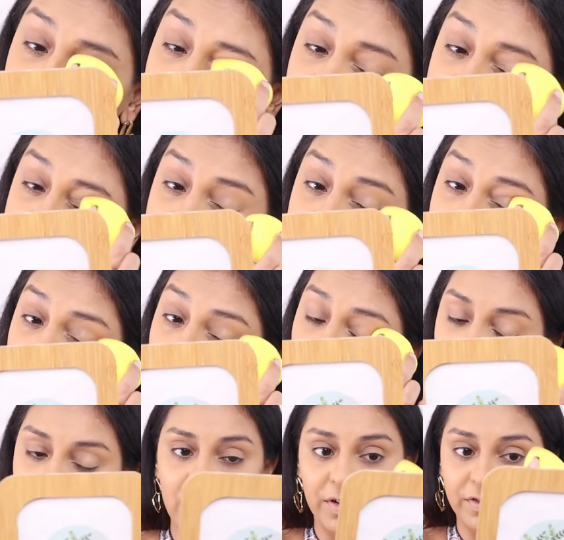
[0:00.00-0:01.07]
every single
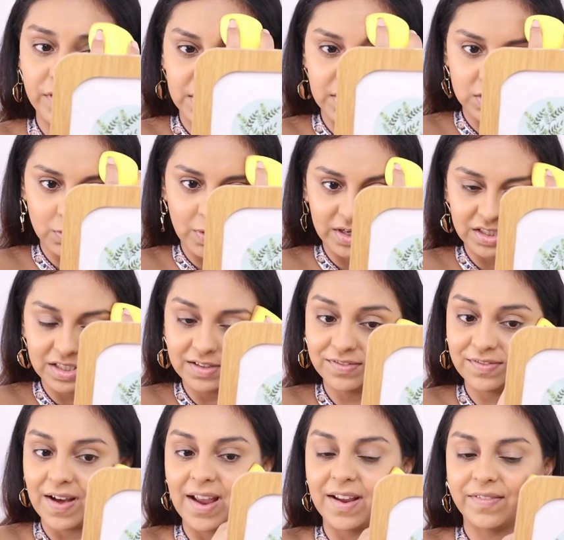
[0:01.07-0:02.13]
one of these 25
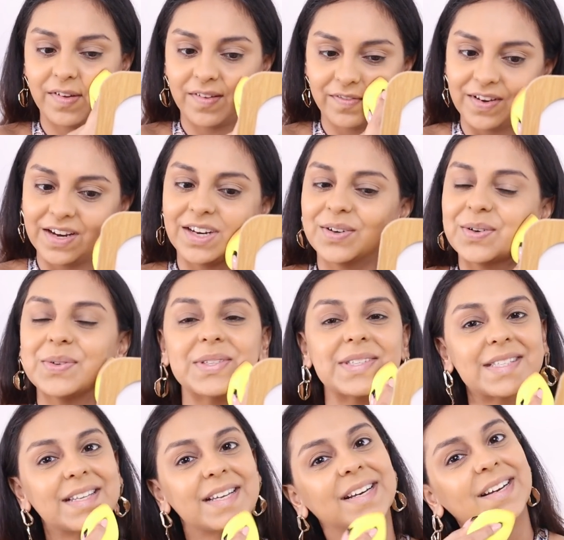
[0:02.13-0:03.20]

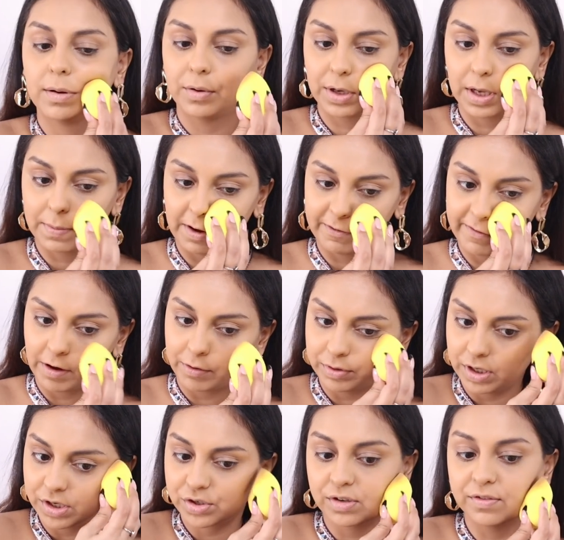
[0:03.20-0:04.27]
videos. Okay, my
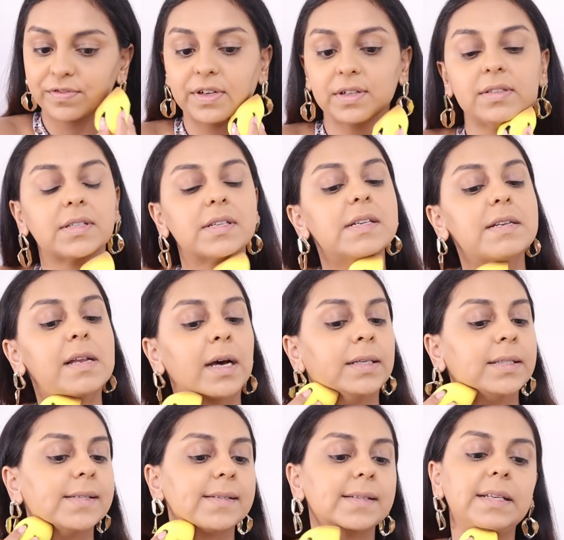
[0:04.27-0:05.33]
foundation feels
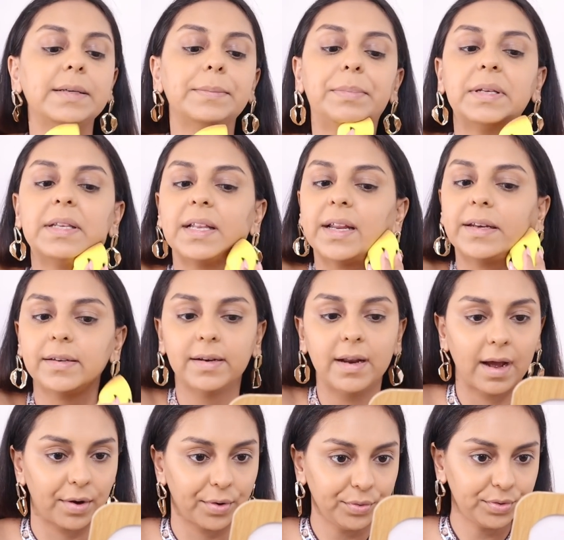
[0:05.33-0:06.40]
nicely
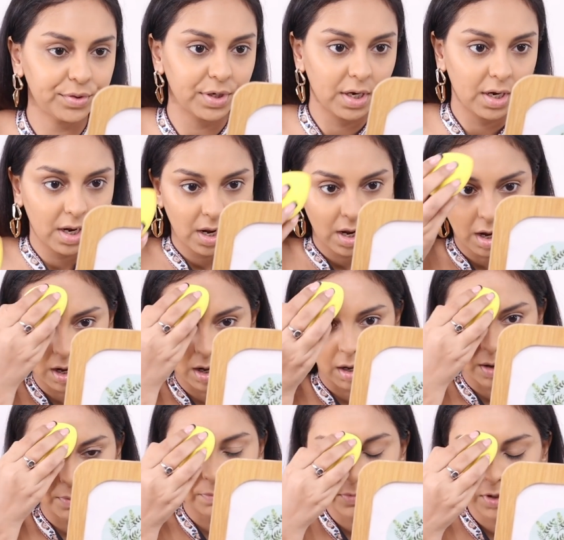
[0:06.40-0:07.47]
blended out.
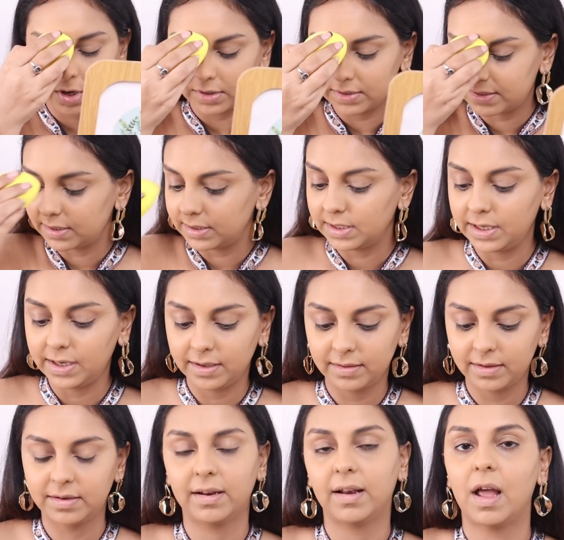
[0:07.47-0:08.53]
Constantly in
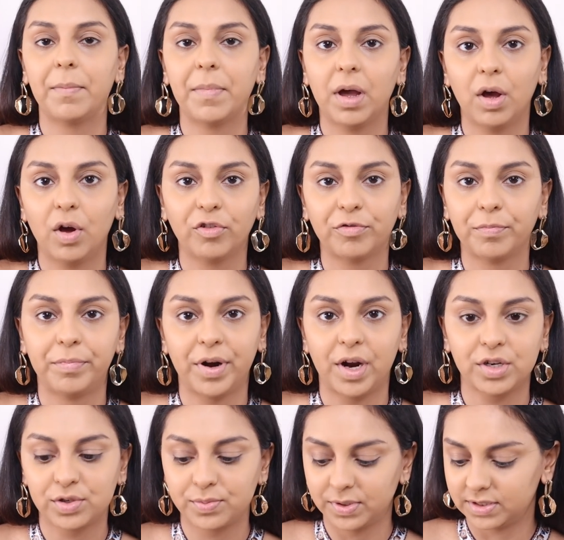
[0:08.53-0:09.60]
the dilemma of
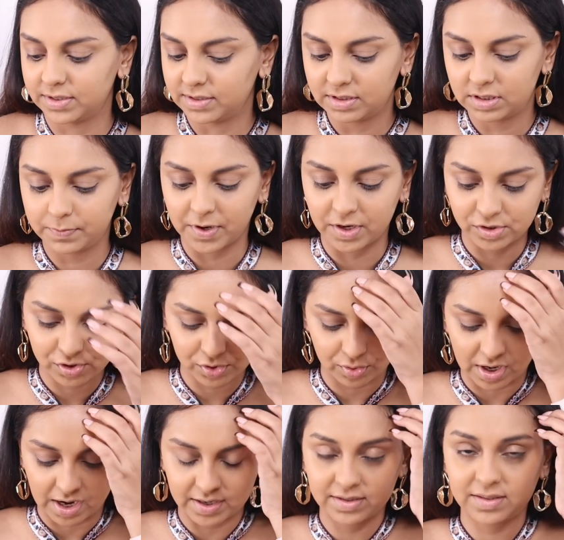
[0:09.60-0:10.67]
brush versus sponge, you
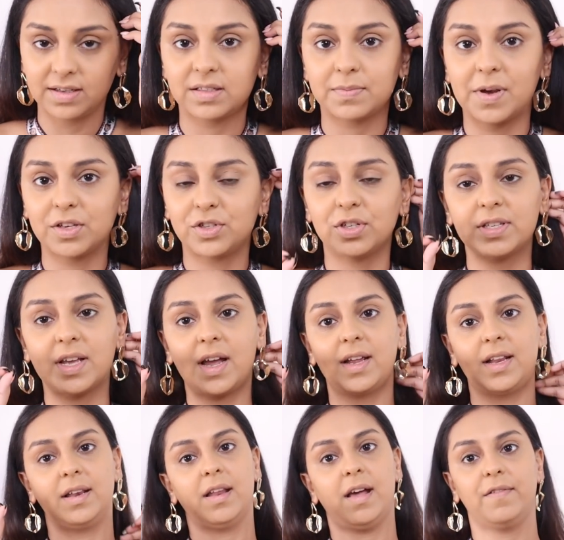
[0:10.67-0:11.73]
guys. As much as I
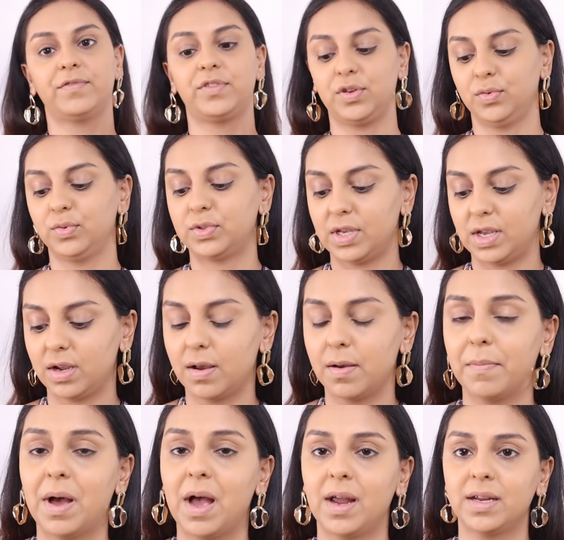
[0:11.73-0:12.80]
love using
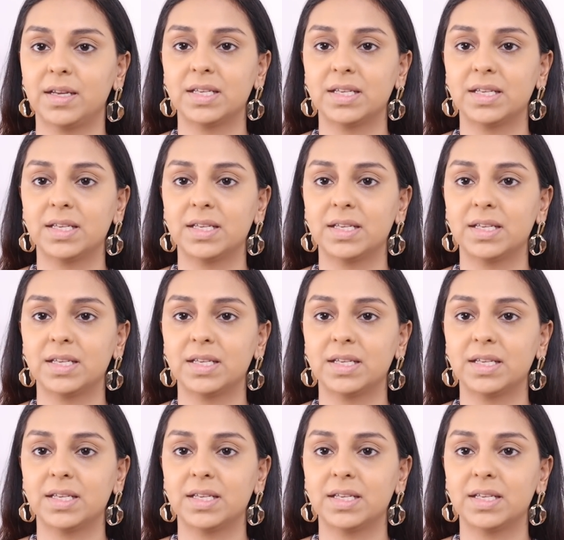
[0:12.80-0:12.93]
my